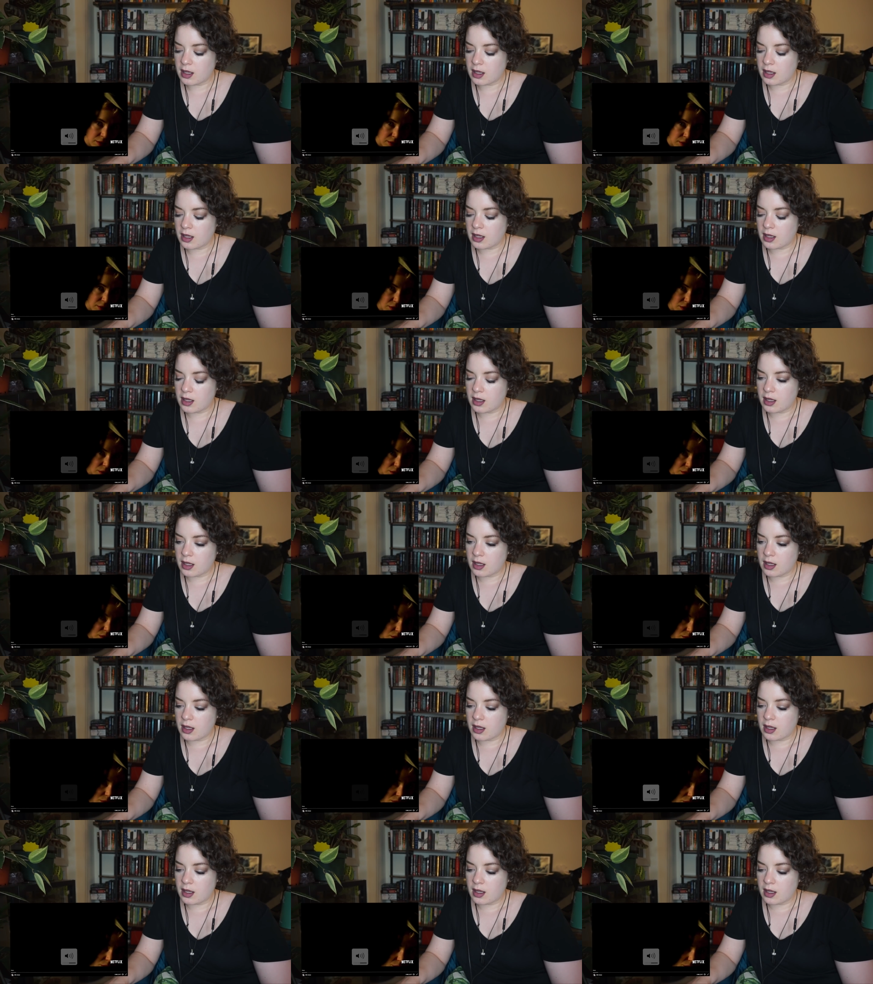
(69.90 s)

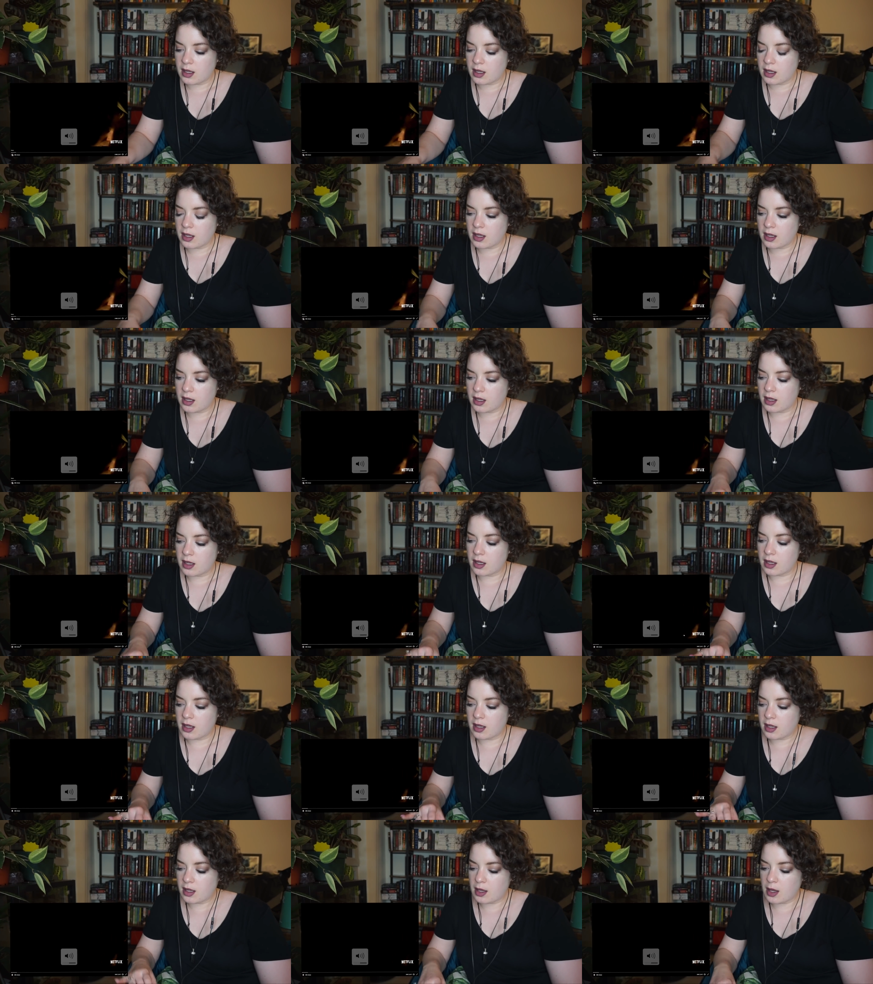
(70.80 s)

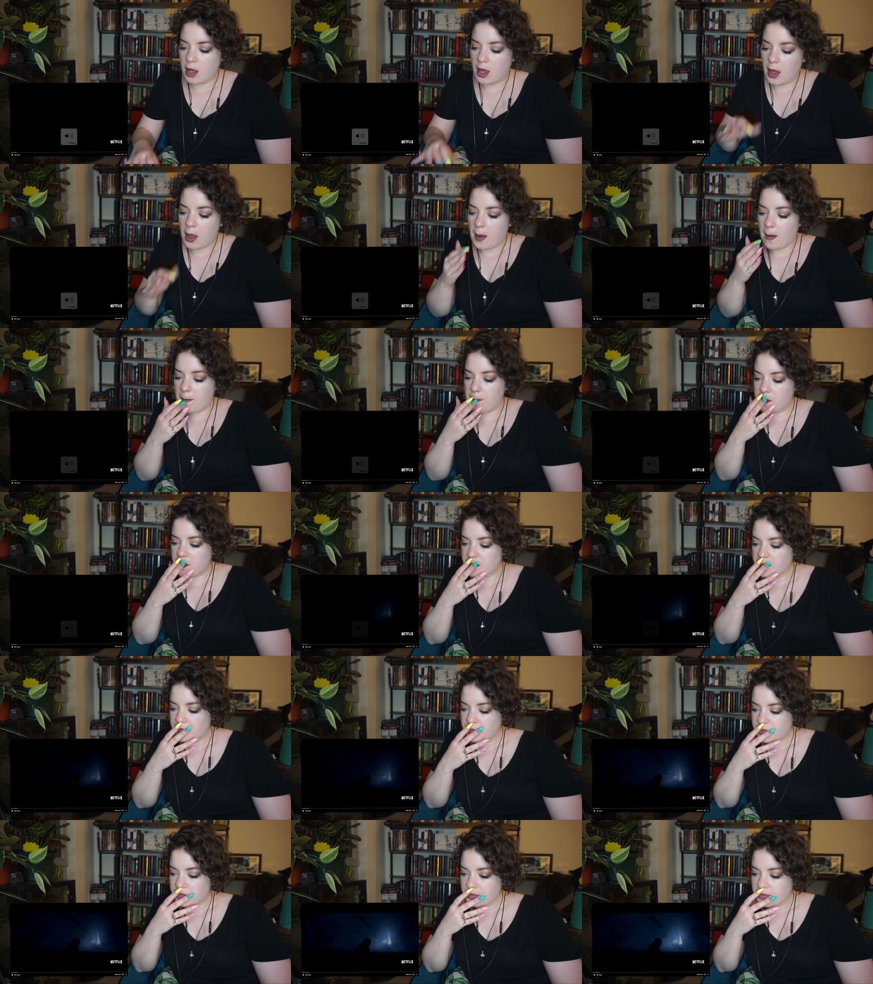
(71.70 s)

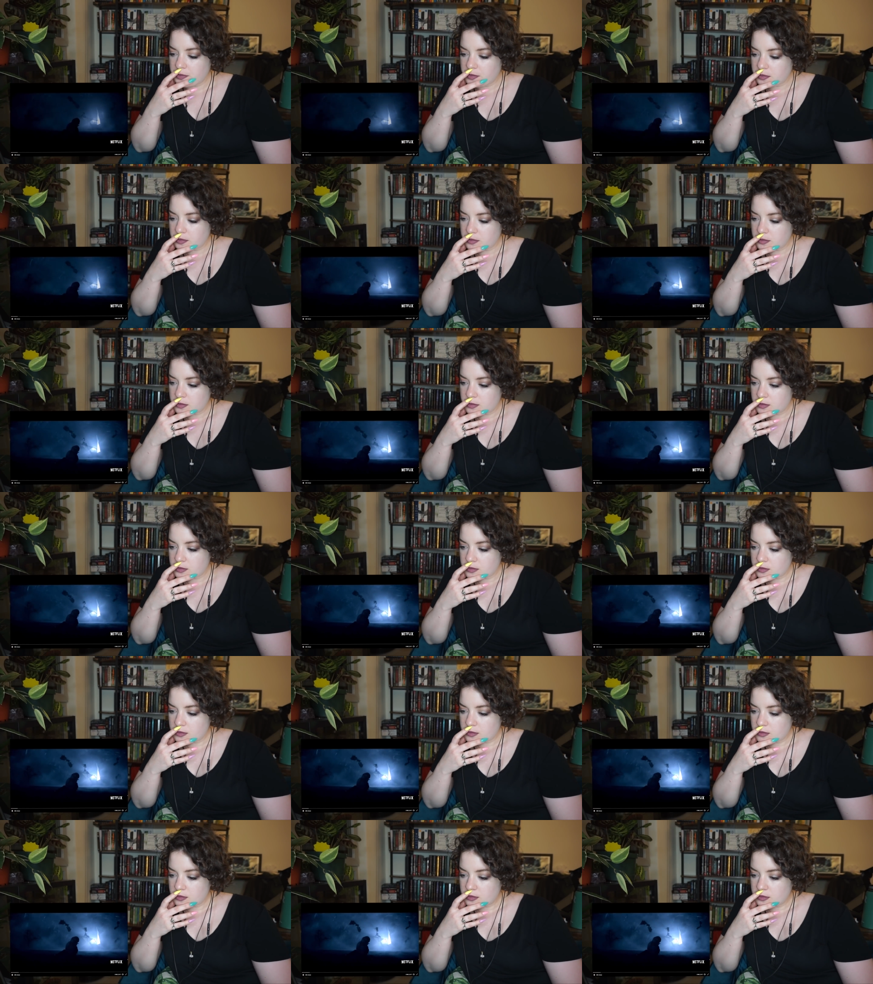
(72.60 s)

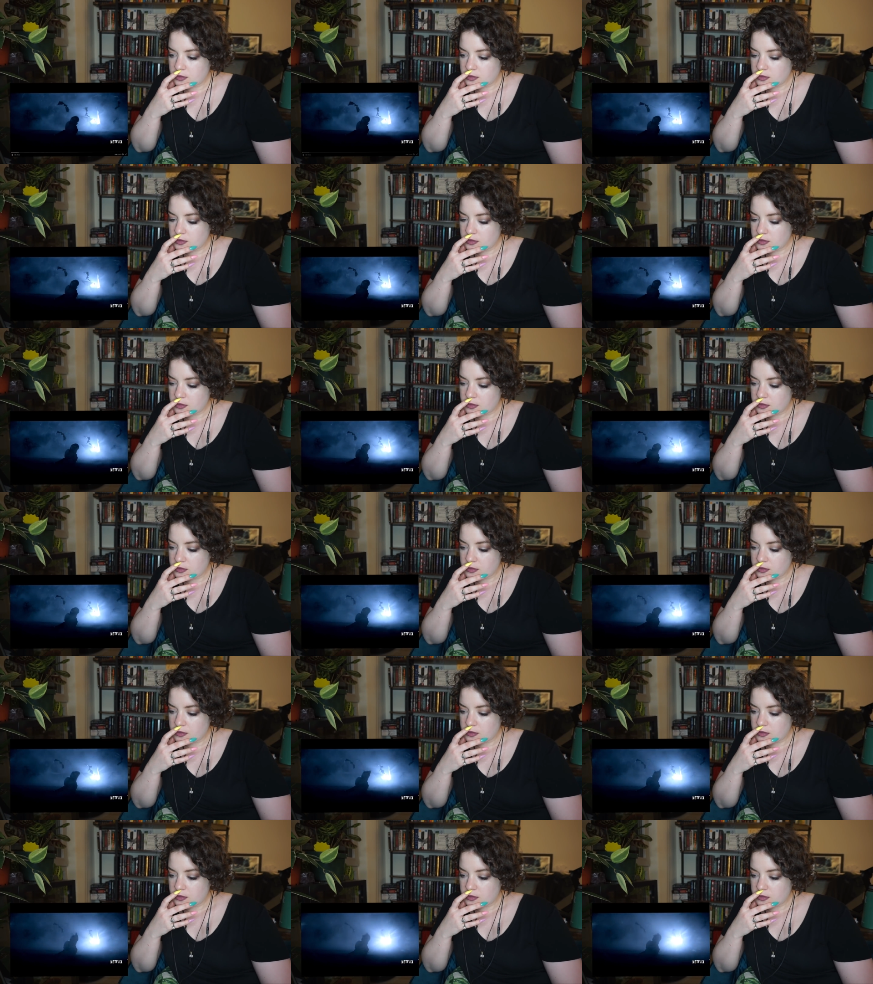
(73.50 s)

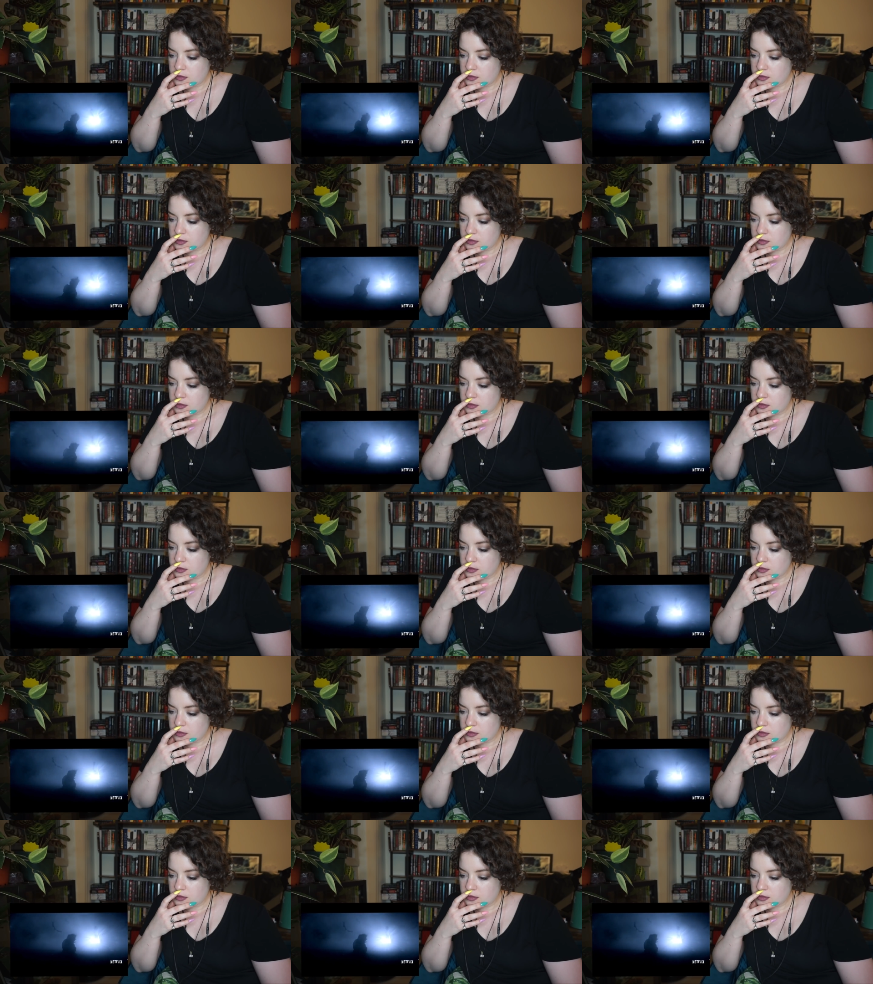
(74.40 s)

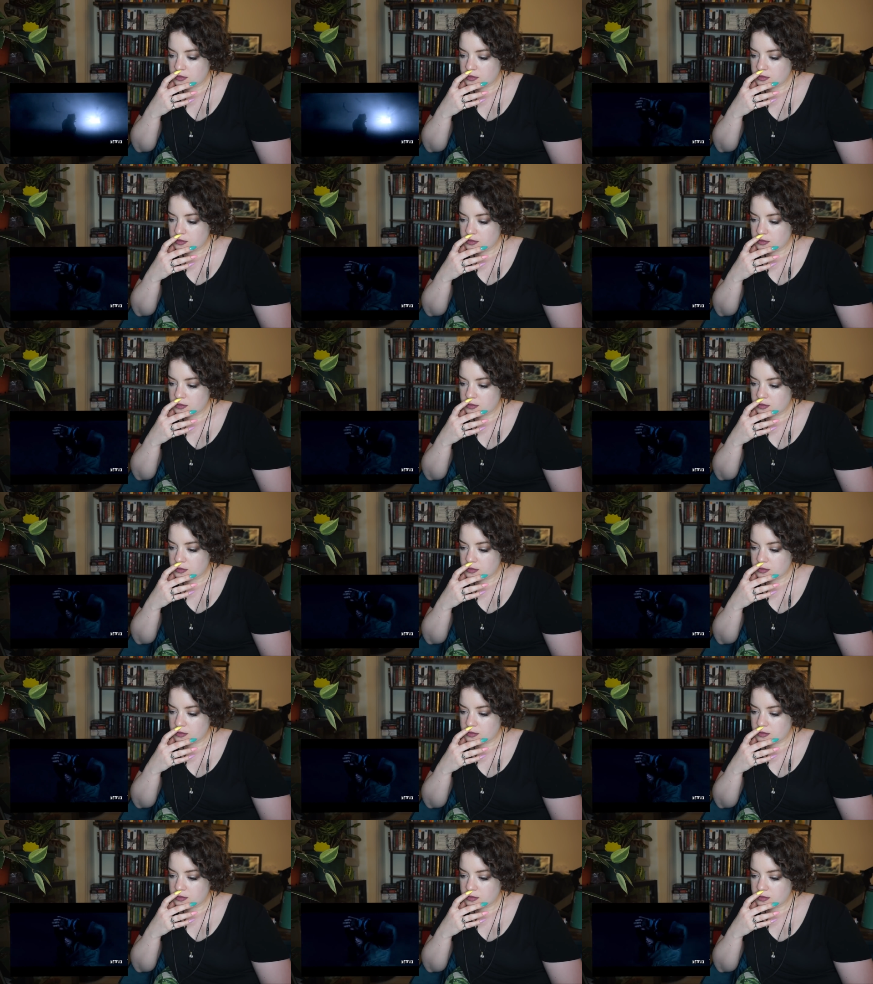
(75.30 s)

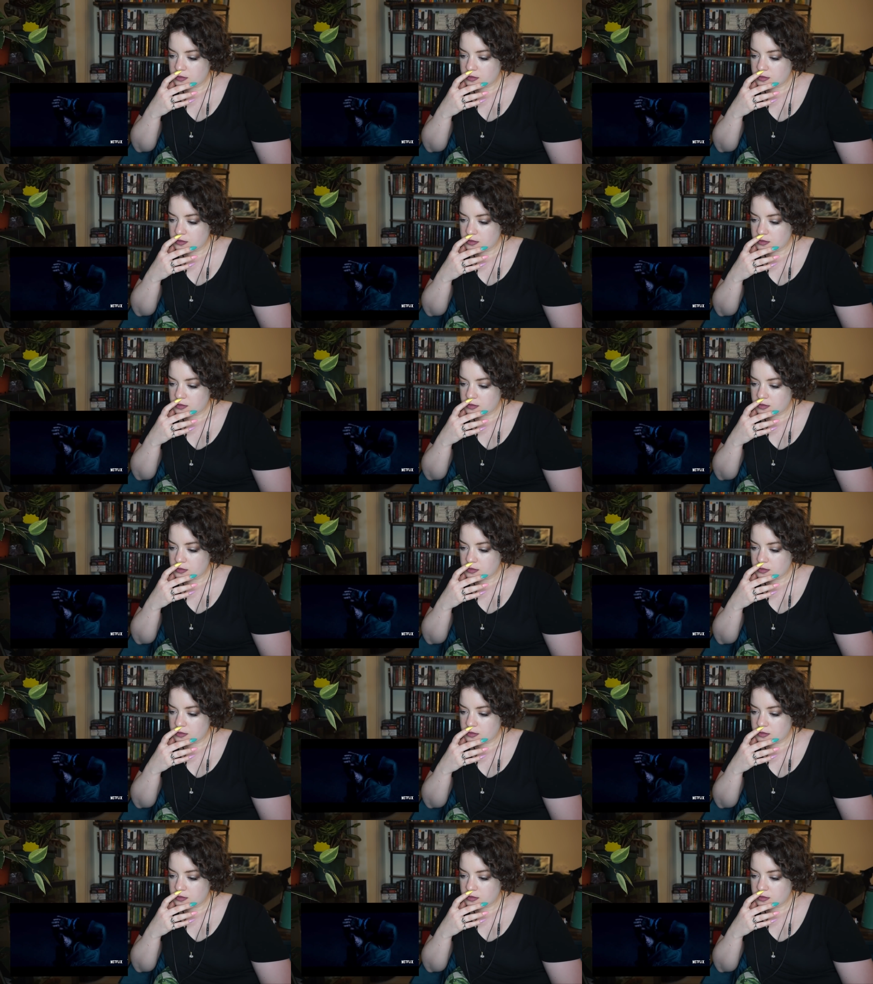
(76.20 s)
Nobody speaks.